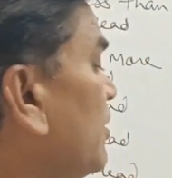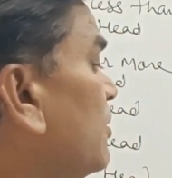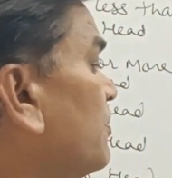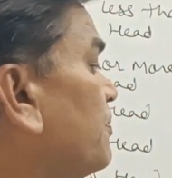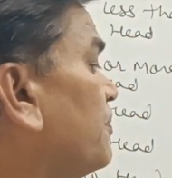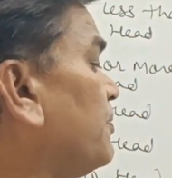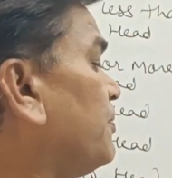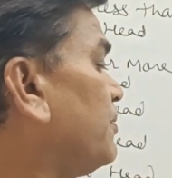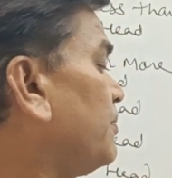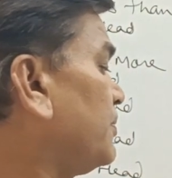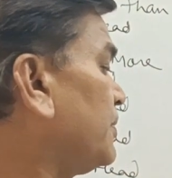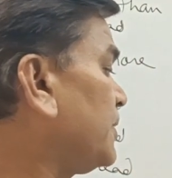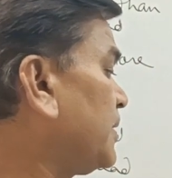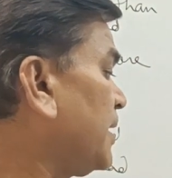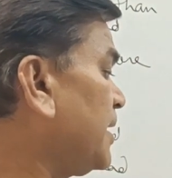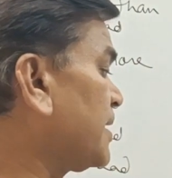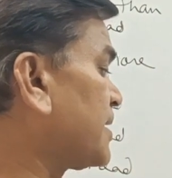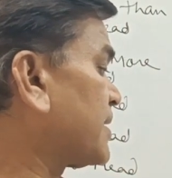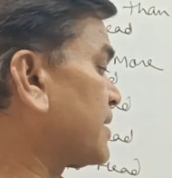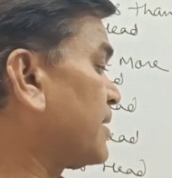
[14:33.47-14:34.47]
of
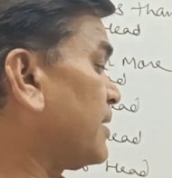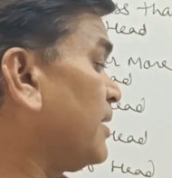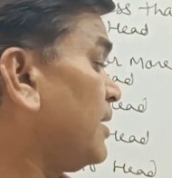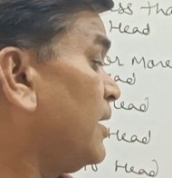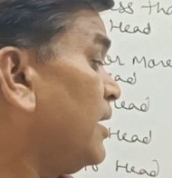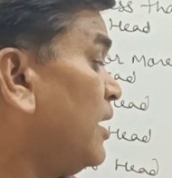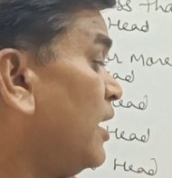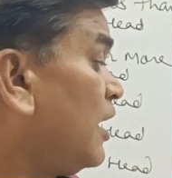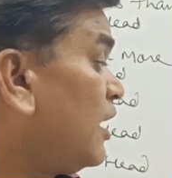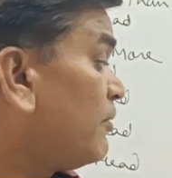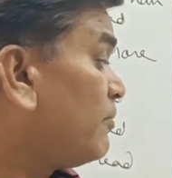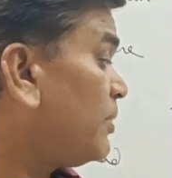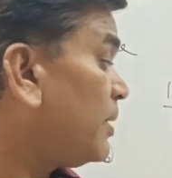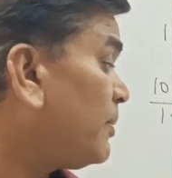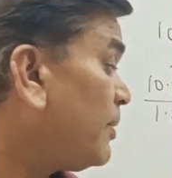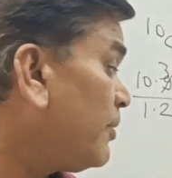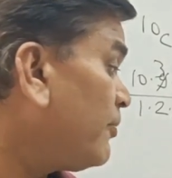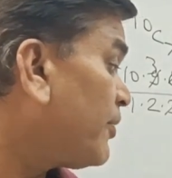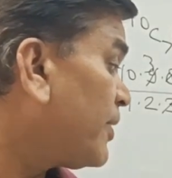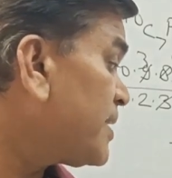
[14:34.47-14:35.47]
this will
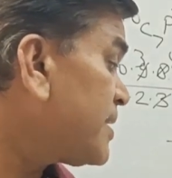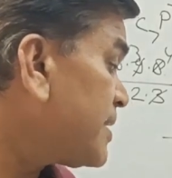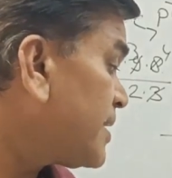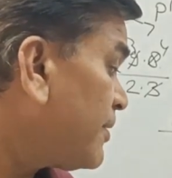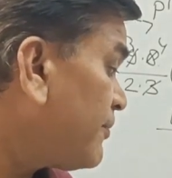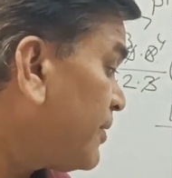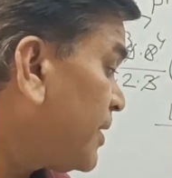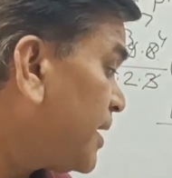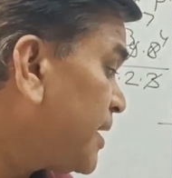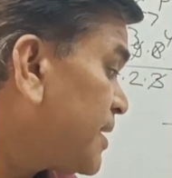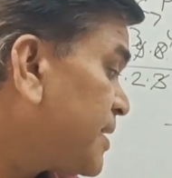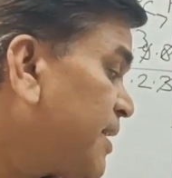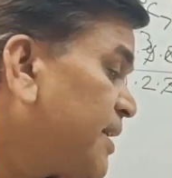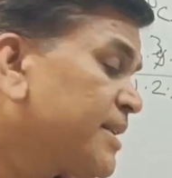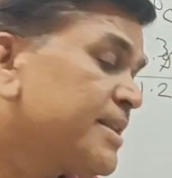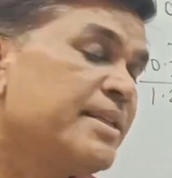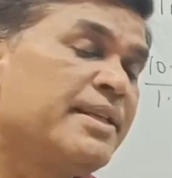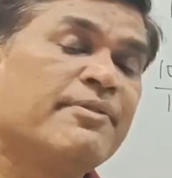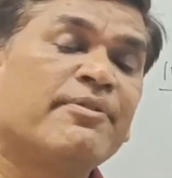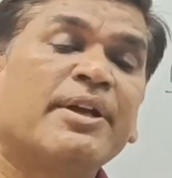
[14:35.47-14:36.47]
be
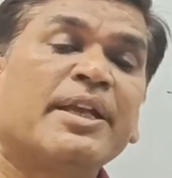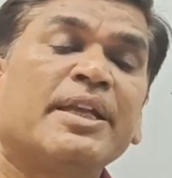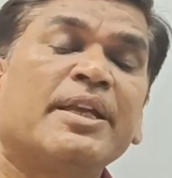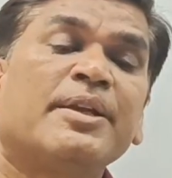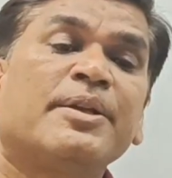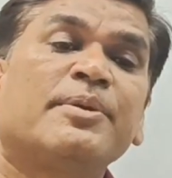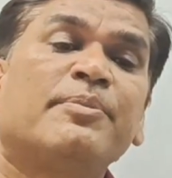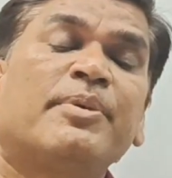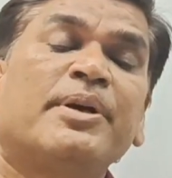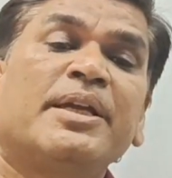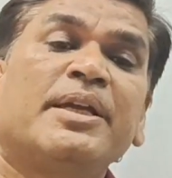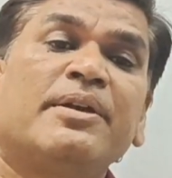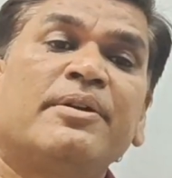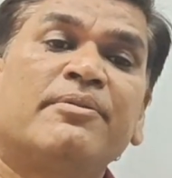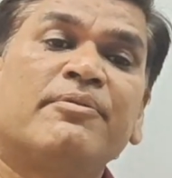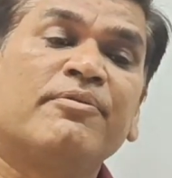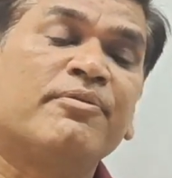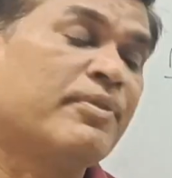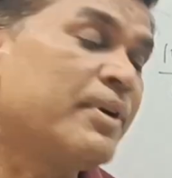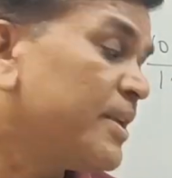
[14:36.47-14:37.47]
176 divided by
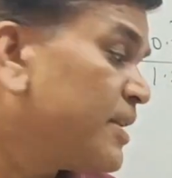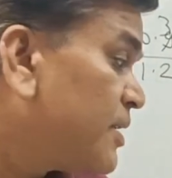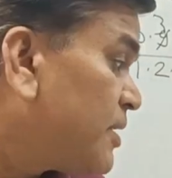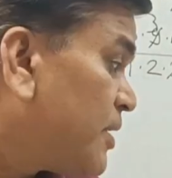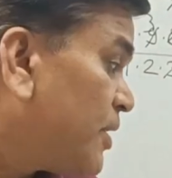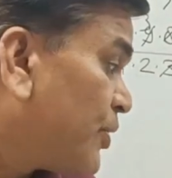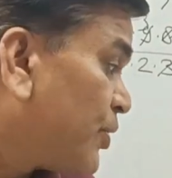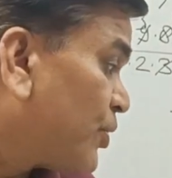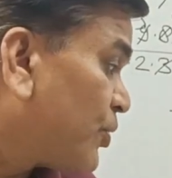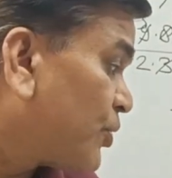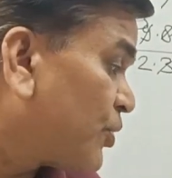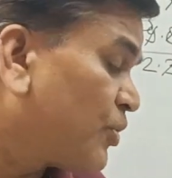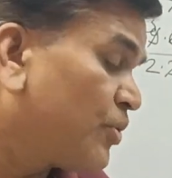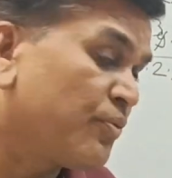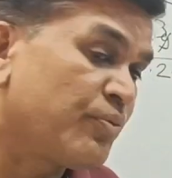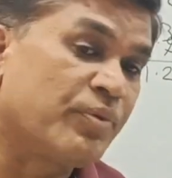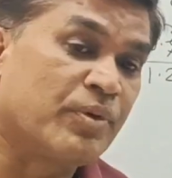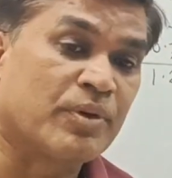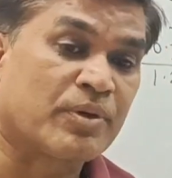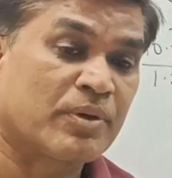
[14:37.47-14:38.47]

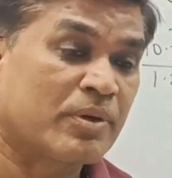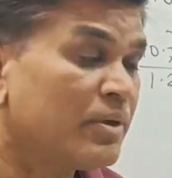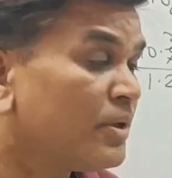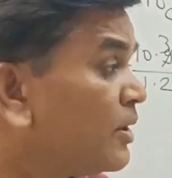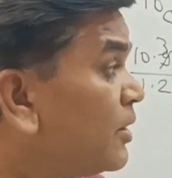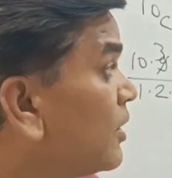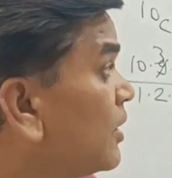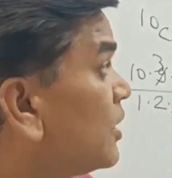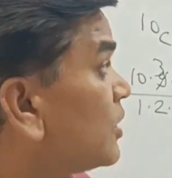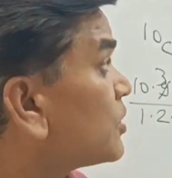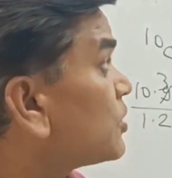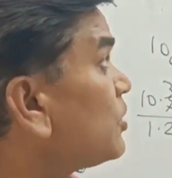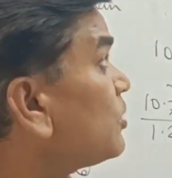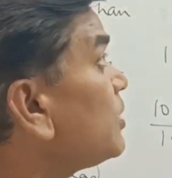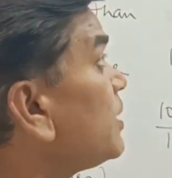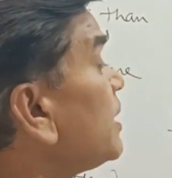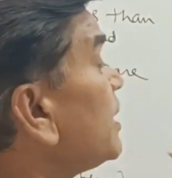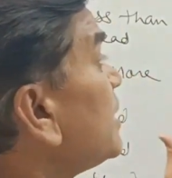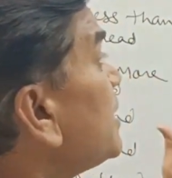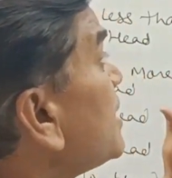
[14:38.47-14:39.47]
1024. So
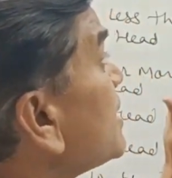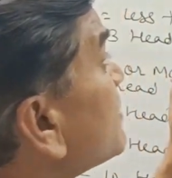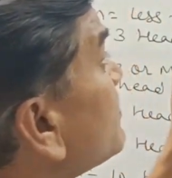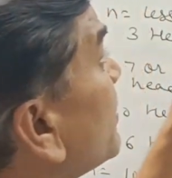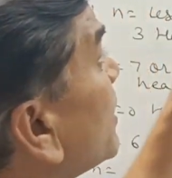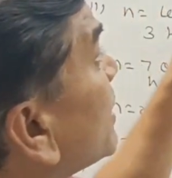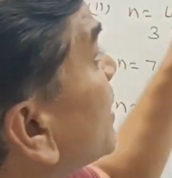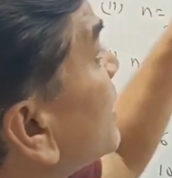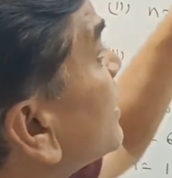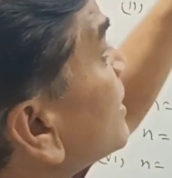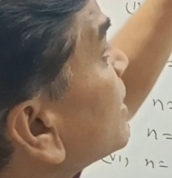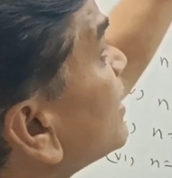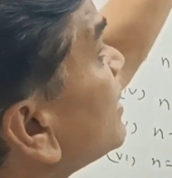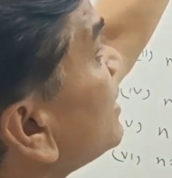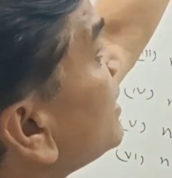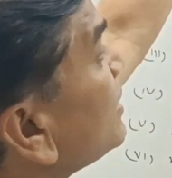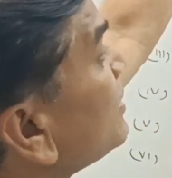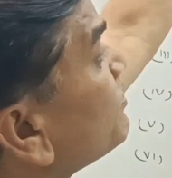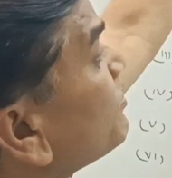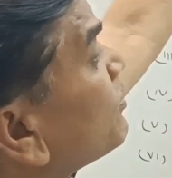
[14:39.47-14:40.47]
in this manner,
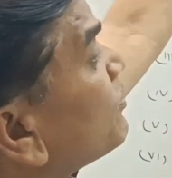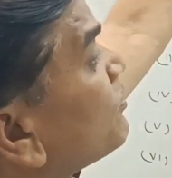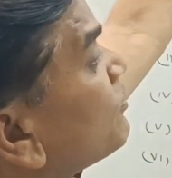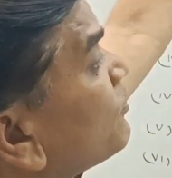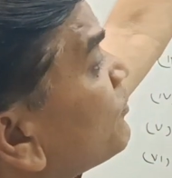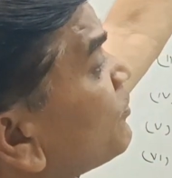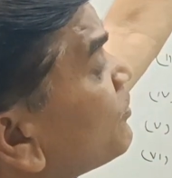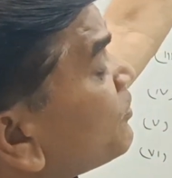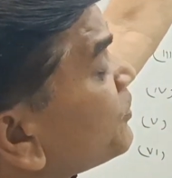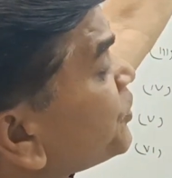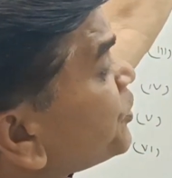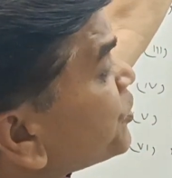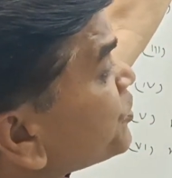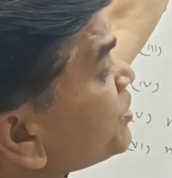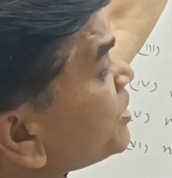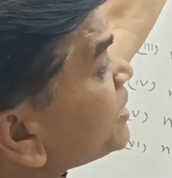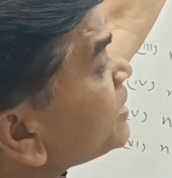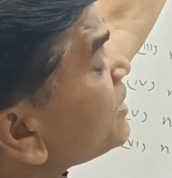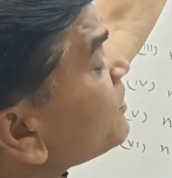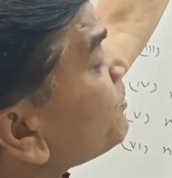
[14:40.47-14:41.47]
in
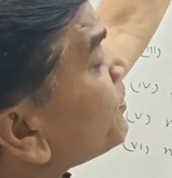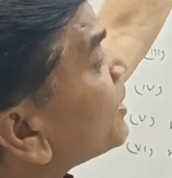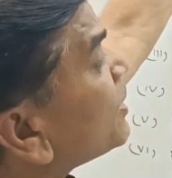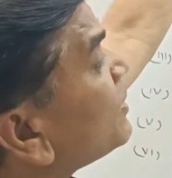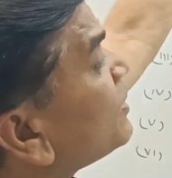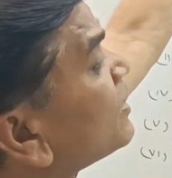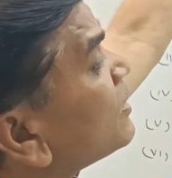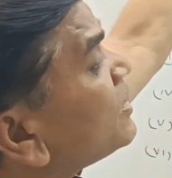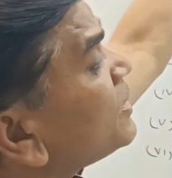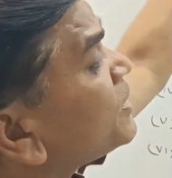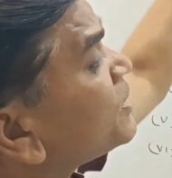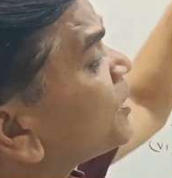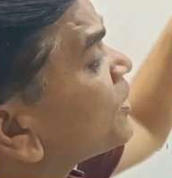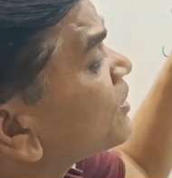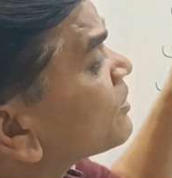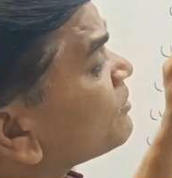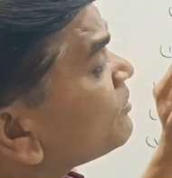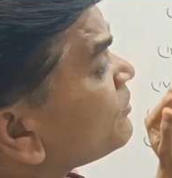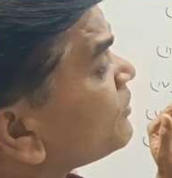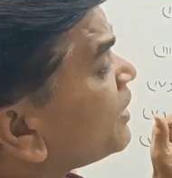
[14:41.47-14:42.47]
using the Bernoulli
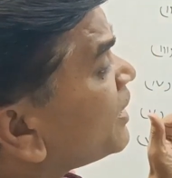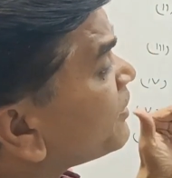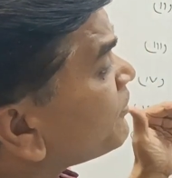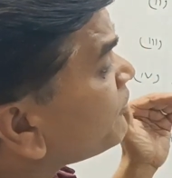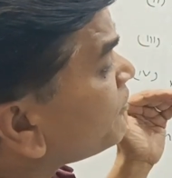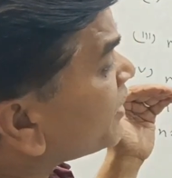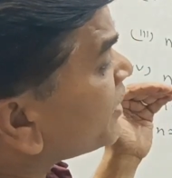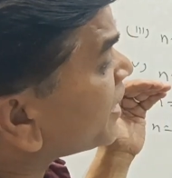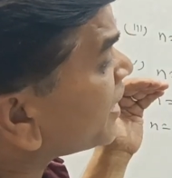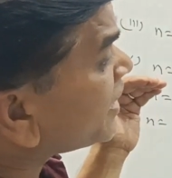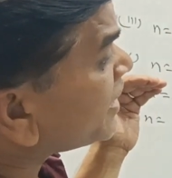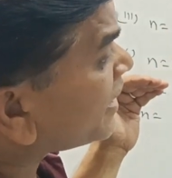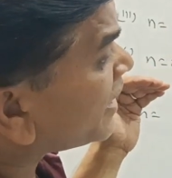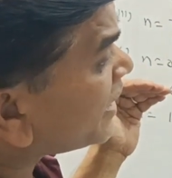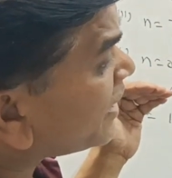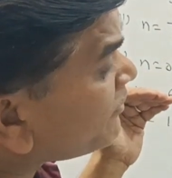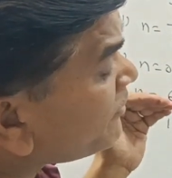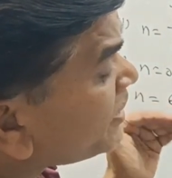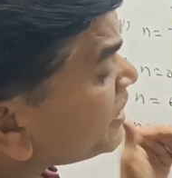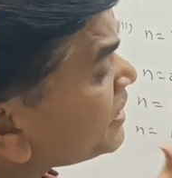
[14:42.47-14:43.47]
theorem, we can
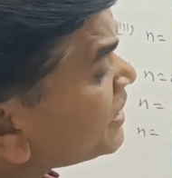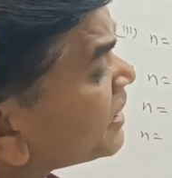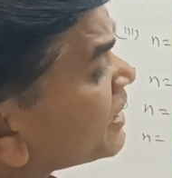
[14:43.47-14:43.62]
having the